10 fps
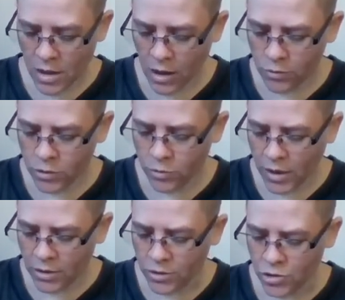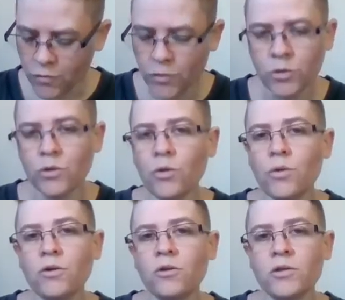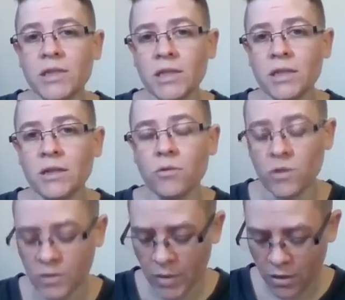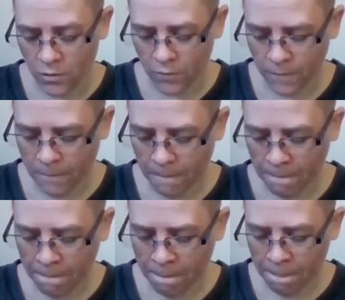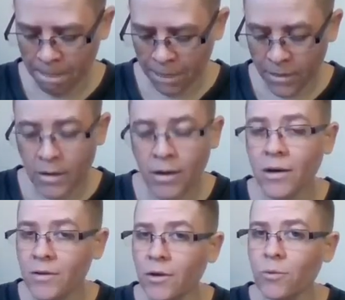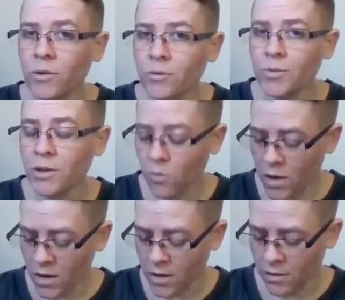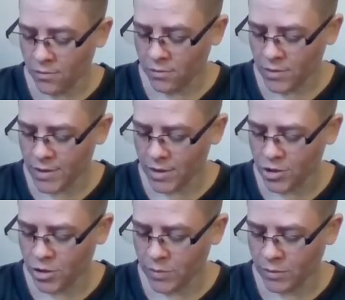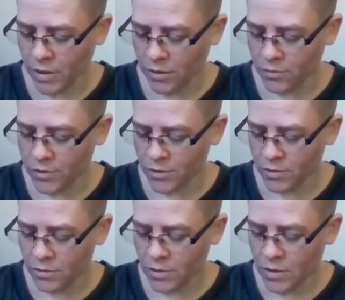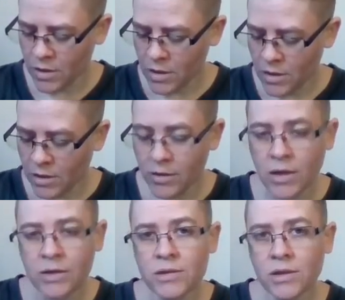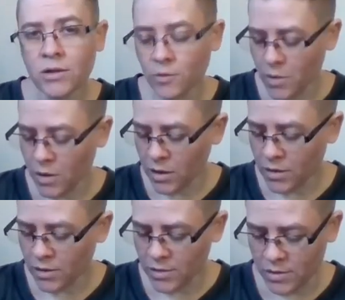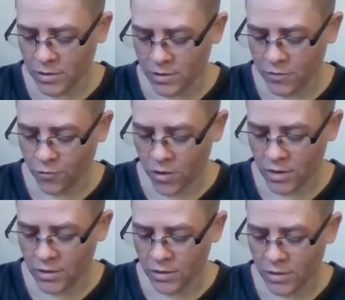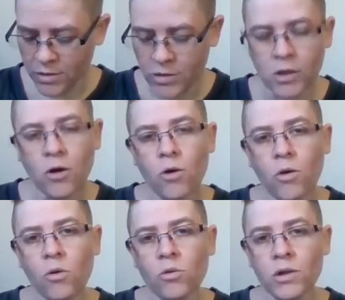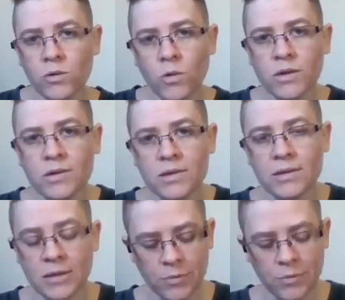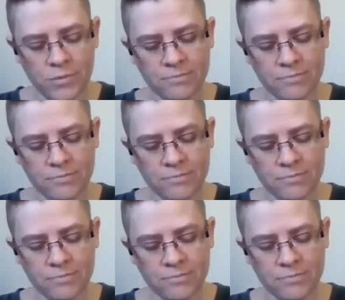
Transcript: How will you manage if you can no longer see or smell? There will be a way, said Jumping Mouse. He then said goodbye to his friend and dug a hole and went to sleep.